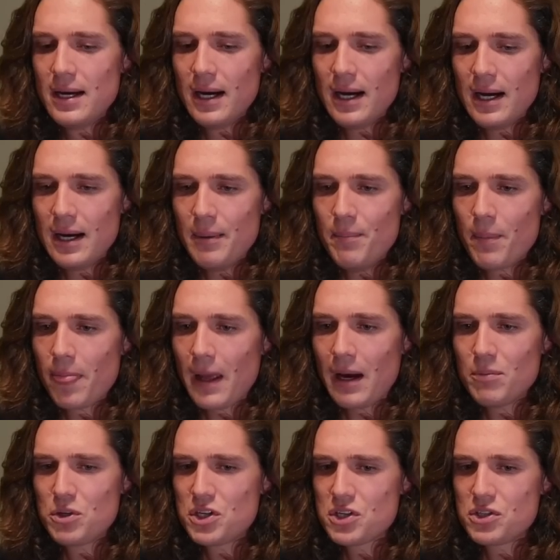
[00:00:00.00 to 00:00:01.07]
um,
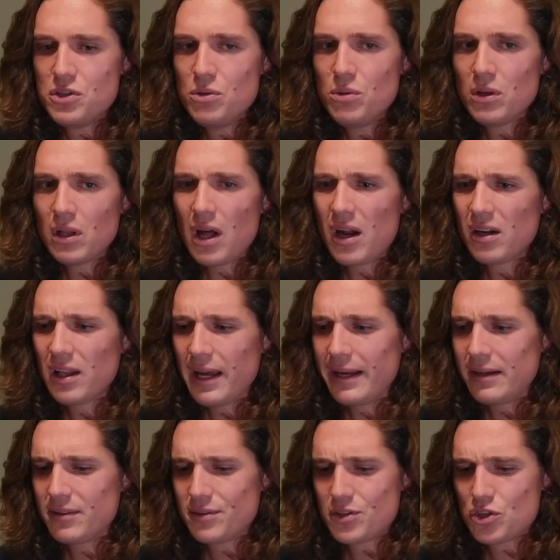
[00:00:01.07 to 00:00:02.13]
I was just do a lot of
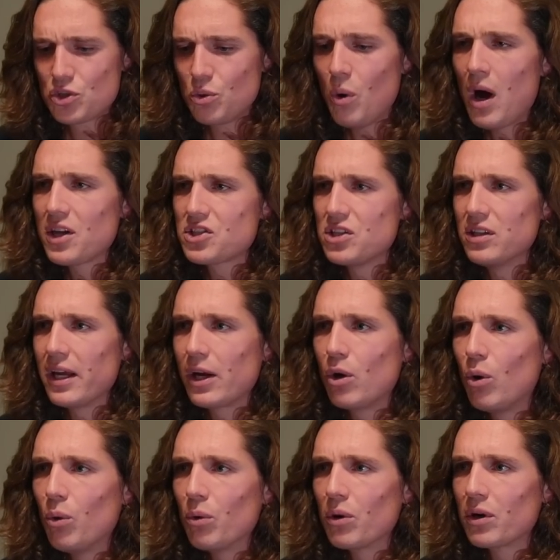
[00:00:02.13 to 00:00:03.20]
like squats and like
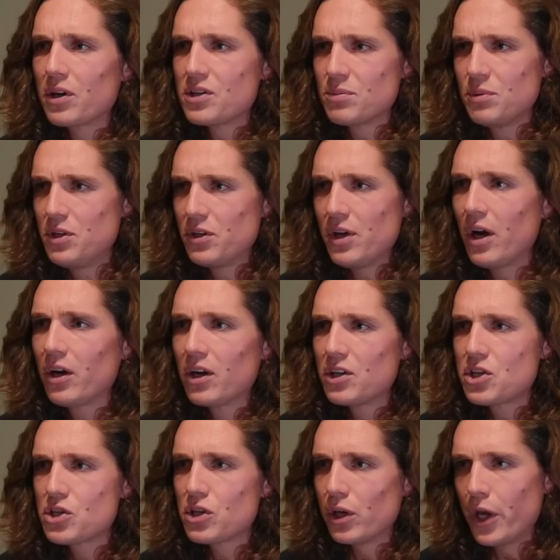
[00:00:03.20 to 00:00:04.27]
core. Cause when you're younger,
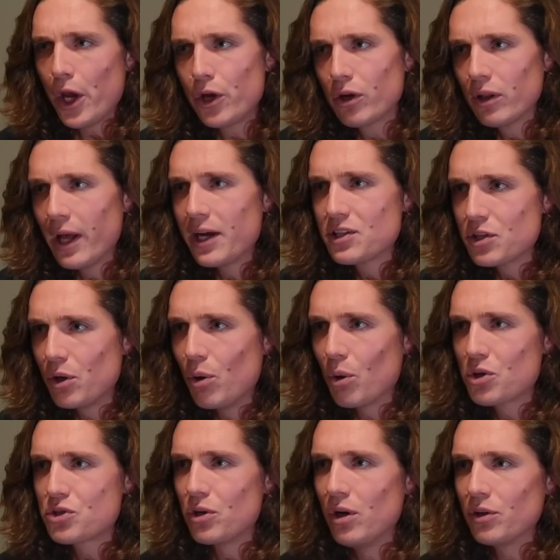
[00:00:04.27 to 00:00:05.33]
it's just like get your legs and
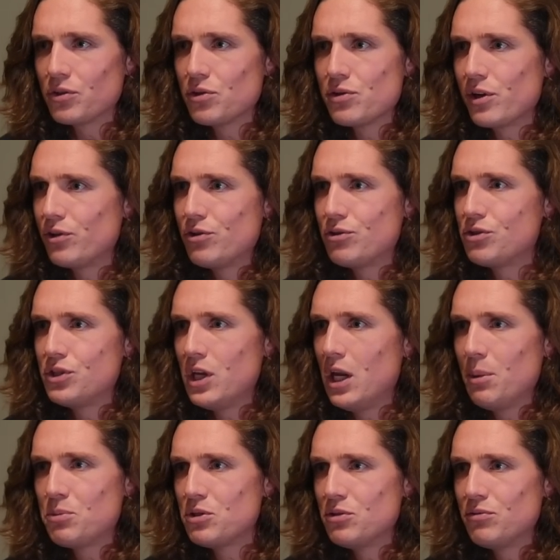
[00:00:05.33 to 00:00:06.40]
core strong. So right. it's like just sit
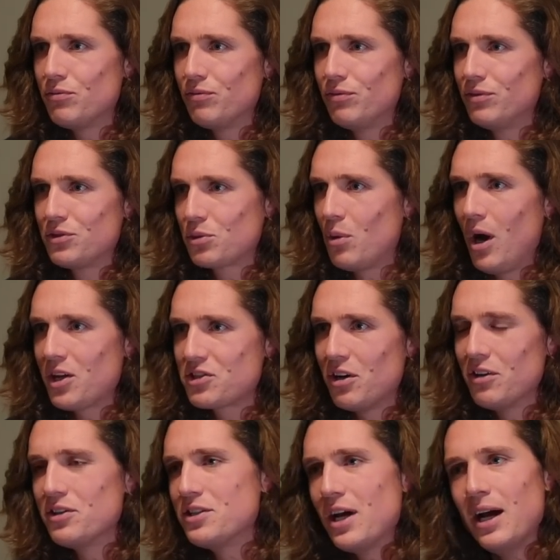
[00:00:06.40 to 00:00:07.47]
ups and squats
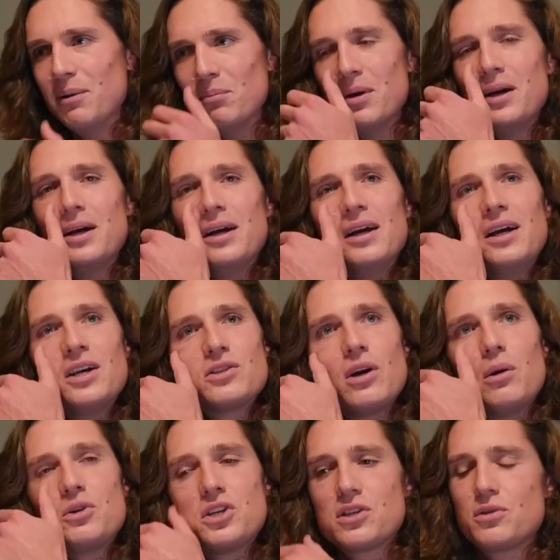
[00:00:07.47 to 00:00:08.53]
all the time.
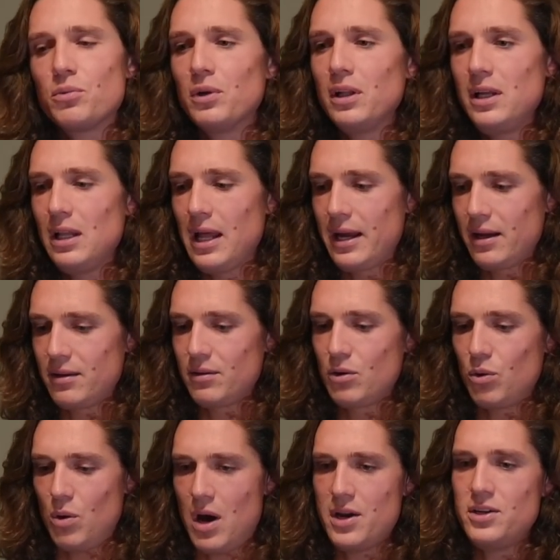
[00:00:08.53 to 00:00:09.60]
So I was just really
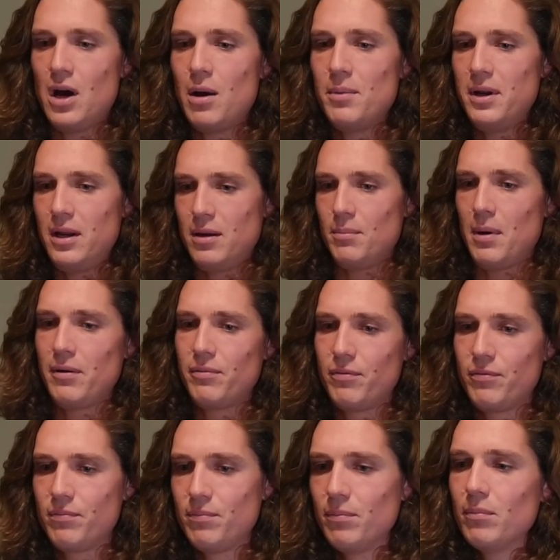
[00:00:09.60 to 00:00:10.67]
like quad dominant and my,
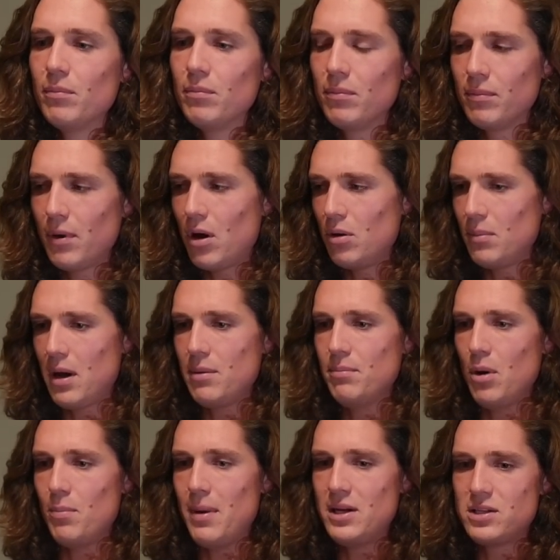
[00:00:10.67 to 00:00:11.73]
all my
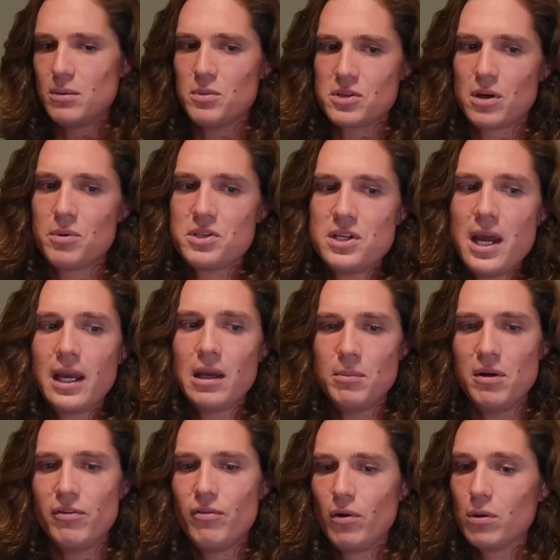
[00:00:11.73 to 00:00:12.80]
momentum was always
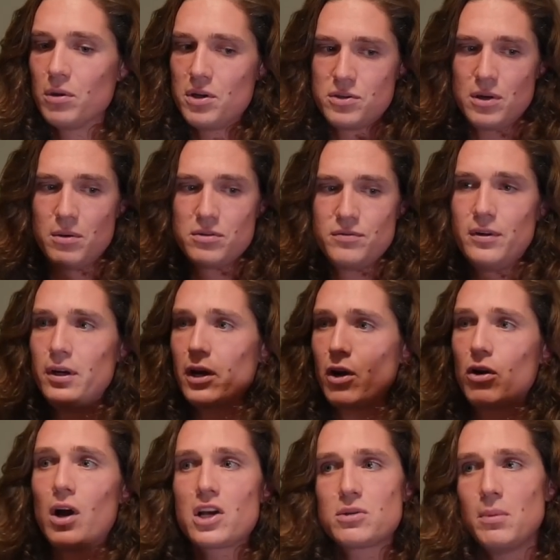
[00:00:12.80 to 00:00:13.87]
taking me forward. So I was very
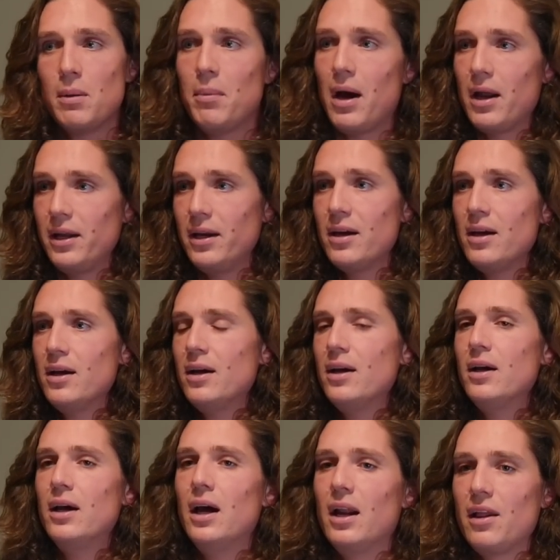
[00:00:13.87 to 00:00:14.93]
across my body.
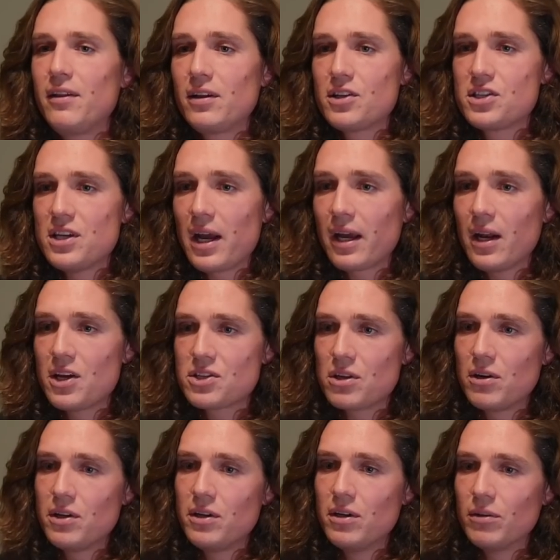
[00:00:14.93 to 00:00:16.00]
Mm-hmm. And I think the second I
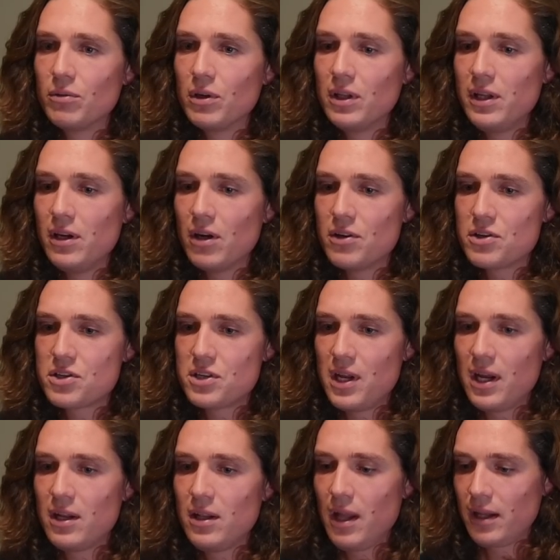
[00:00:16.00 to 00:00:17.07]
started to really
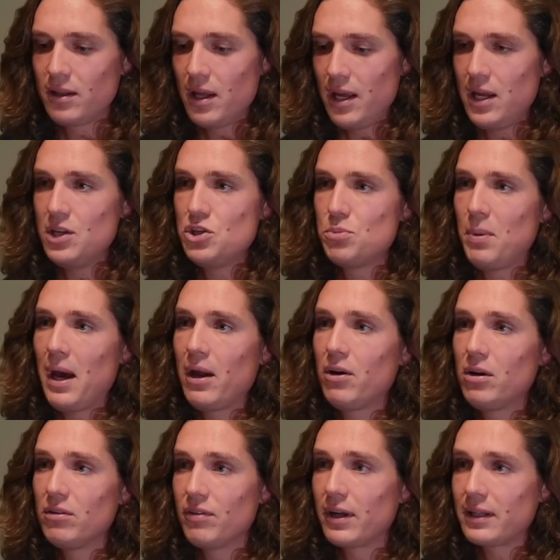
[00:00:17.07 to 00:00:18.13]
understand like the hinge
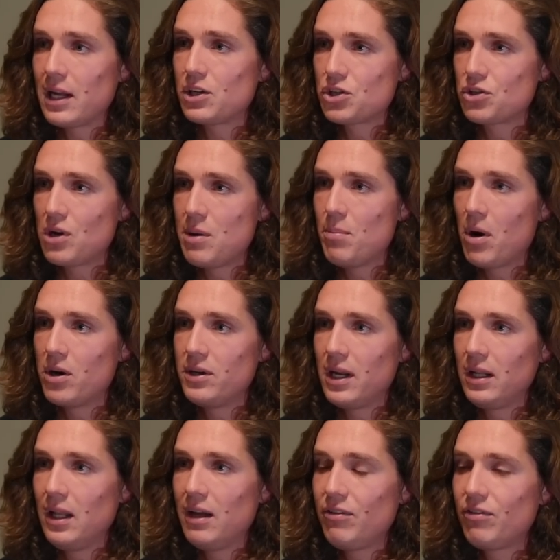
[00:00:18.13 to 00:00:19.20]
pattern of like yeah. that straight bar
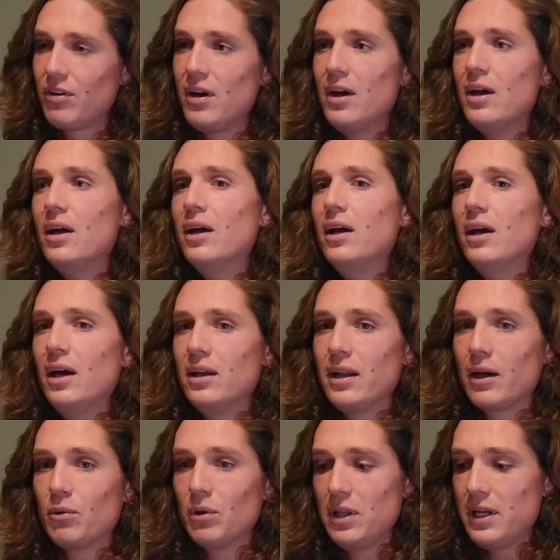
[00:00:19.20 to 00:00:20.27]
deadlift, and
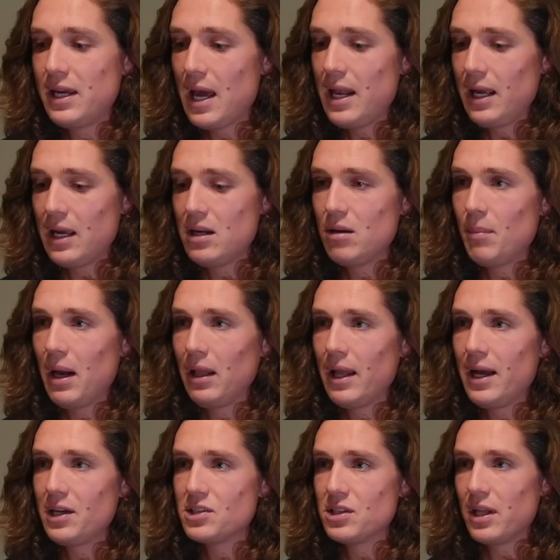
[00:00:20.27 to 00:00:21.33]
like really getting into my
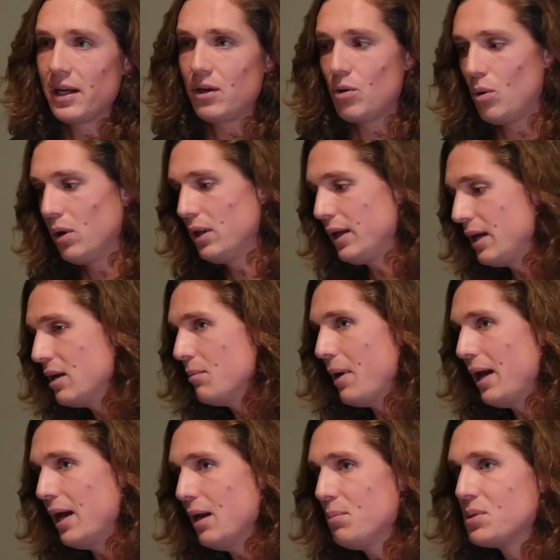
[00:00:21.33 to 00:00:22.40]
legs and like coiling into
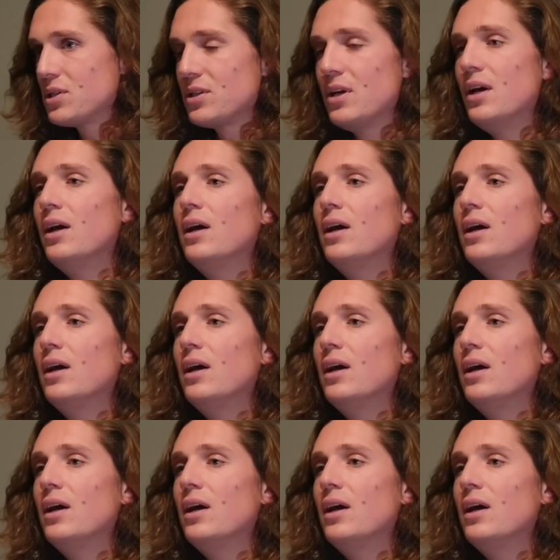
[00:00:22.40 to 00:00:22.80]
my hips